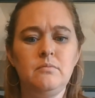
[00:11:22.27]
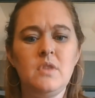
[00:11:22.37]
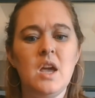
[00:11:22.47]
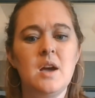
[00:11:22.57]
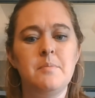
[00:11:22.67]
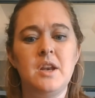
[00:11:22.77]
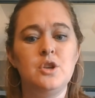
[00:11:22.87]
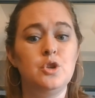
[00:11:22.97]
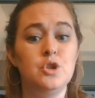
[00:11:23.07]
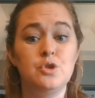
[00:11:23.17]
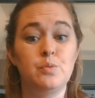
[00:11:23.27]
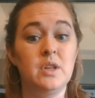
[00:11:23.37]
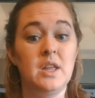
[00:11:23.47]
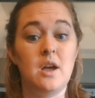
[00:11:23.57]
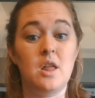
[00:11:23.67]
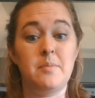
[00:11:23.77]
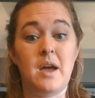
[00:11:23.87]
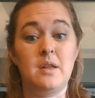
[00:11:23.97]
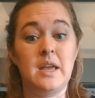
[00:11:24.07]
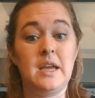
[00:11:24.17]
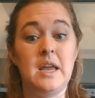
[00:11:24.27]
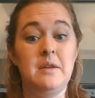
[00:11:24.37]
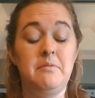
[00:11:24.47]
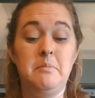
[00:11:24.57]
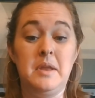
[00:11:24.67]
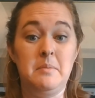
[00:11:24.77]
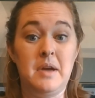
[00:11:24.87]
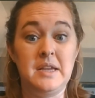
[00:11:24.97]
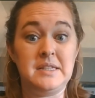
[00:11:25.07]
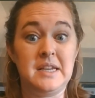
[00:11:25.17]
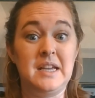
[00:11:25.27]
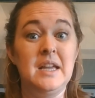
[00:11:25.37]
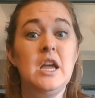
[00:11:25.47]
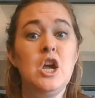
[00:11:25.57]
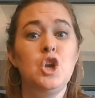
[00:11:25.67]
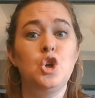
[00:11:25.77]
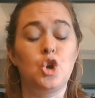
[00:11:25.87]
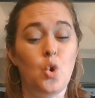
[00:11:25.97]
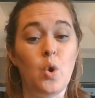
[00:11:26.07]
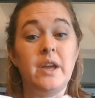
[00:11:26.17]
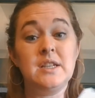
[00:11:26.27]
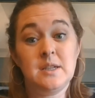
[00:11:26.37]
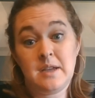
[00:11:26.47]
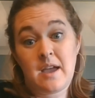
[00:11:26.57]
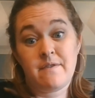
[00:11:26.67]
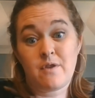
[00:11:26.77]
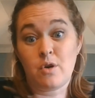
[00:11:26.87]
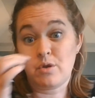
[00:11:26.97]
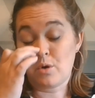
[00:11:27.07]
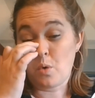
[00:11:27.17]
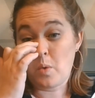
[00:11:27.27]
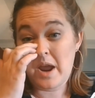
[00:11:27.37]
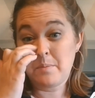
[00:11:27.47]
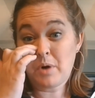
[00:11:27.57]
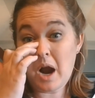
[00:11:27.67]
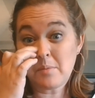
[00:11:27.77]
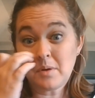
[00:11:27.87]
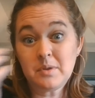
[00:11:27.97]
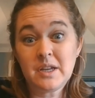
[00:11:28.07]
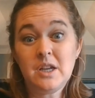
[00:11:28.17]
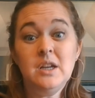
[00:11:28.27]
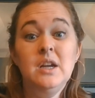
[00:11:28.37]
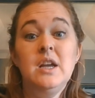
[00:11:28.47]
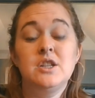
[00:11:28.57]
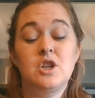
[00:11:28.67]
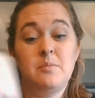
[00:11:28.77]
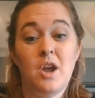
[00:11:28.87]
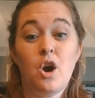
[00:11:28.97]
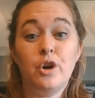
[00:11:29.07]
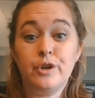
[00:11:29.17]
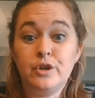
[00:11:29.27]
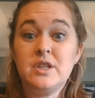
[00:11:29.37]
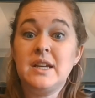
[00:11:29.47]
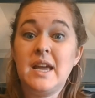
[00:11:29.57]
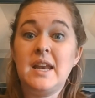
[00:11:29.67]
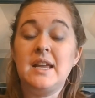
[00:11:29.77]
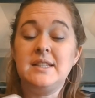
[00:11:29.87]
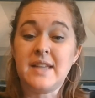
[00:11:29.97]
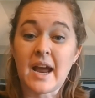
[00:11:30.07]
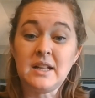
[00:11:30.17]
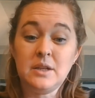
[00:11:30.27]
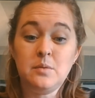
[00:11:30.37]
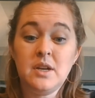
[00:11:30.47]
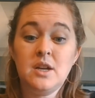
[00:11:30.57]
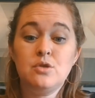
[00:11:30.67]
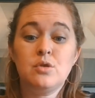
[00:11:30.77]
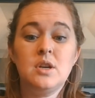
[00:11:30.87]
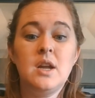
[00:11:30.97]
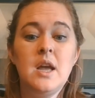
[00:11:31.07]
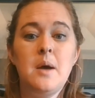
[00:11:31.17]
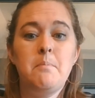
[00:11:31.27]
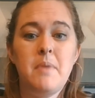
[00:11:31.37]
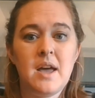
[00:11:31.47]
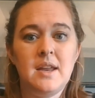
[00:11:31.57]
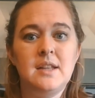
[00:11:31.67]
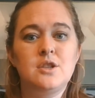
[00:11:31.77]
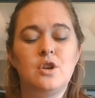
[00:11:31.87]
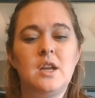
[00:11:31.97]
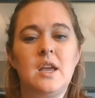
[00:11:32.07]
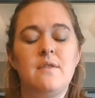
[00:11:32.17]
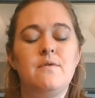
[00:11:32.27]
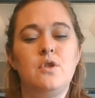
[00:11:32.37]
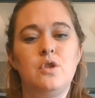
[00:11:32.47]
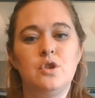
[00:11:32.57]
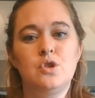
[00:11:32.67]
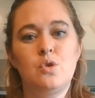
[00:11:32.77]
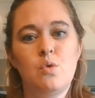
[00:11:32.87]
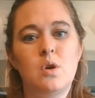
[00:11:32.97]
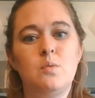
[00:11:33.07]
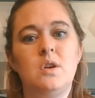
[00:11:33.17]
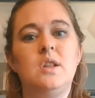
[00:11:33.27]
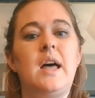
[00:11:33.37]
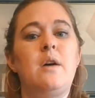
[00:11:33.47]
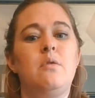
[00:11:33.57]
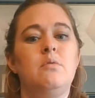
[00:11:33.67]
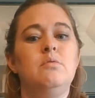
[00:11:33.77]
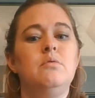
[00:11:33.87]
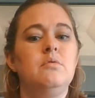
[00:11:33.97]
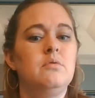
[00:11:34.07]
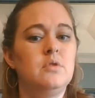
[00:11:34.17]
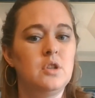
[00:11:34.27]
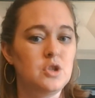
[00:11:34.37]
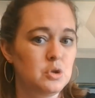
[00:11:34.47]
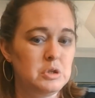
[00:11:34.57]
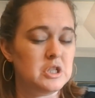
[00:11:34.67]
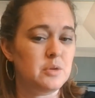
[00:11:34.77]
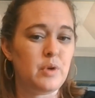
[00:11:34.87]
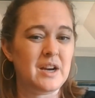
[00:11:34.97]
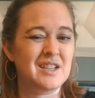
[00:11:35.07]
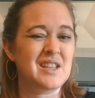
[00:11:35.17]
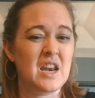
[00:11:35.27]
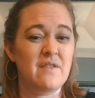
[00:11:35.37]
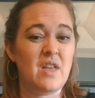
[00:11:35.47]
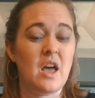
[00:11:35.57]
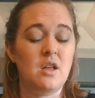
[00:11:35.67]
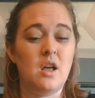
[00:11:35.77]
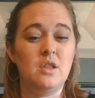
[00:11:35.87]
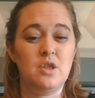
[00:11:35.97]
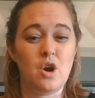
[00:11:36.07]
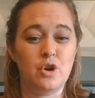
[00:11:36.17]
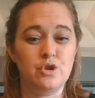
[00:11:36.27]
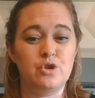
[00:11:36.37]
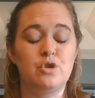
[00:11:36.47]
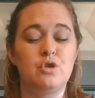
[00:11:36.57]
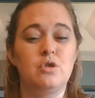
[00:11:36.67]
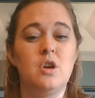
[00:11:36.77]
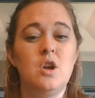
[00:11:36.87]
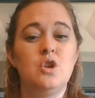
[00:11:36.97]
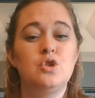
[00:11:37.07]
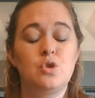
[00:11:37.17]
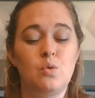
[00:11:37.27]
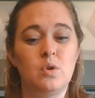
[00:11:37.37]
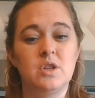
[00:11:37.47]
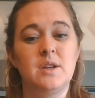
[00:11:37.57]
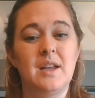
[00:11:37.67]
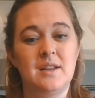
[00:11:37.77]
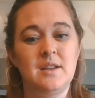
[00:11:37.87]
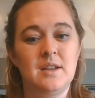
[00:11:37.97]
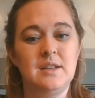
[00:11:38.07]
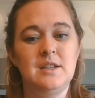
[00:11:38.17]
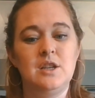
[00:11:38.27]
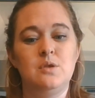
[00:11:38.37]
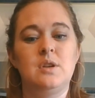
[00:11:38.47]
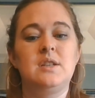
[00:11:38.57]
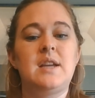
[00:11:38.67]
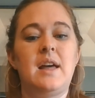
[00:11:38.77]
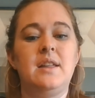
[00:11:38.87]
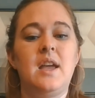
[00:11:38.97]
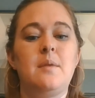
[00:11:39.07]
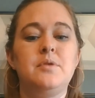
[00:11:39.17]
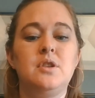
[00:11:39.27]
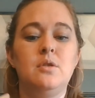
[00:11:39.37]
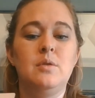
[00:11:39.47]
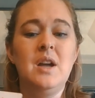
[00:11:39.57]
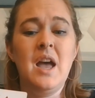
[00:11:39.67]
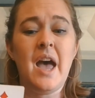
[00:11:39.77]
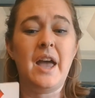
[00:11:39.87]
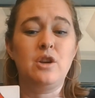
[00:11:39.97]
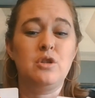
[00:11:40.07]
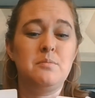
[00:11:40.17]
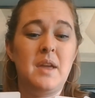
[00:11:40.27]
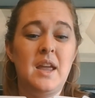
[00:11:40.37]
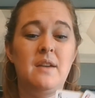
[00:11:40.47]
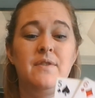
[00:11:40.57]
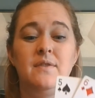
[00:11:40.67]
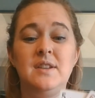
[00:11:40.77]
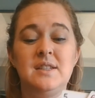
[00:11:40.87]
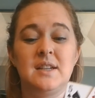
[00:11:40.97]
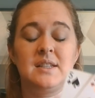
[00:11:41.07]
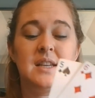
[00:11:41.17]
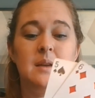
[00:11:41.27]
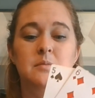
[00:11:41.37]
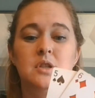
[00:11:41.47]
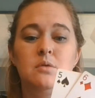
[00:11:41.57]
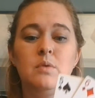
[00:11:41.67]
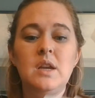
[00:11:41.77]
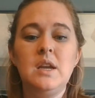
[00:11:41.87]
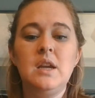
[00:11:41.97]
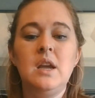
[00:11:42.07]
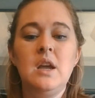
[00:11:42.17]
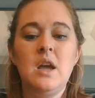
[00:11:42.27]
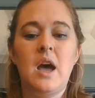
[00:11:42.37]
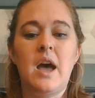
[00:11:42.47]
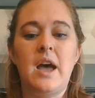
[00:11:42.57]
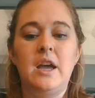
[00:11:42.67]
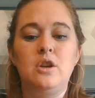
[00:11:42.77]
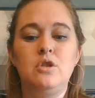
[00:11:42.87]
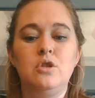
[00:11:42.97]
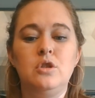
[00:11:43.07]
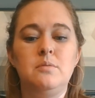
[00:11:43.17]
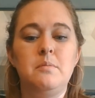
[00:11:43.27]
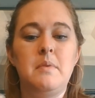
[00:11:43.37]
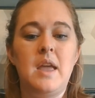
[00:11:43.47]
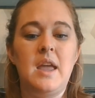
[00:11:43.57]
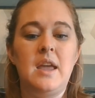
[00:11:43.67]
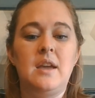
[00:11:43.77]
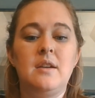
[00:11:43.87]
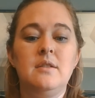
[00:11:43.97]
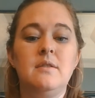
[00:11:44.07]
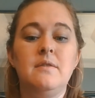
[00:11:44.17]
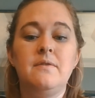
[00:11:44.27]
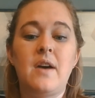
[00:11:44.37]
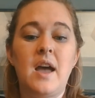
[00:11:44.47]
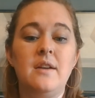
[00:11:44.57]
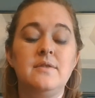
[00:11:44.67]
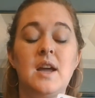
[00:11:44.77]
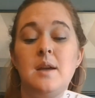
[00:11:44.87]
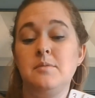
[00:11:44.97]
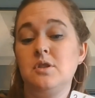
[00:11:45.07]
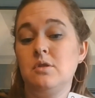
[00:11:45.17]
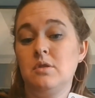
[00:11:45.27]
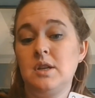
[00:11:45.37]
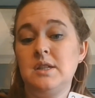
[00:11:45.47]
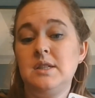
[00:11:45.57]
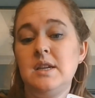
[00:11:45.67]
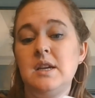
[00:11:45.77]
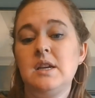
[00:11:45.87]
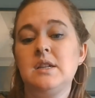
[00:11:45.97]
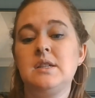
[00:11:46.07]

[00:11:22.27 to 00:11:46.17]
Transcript: And it's really all about like kind of minimizing. You're going to get farther away probably. It's going to be harder to get exactly 100, but it's going to give the score will allow the students to practice kind of that a larger score to continue to tally up. So I could make 56 times 3. I could make 5 times 36.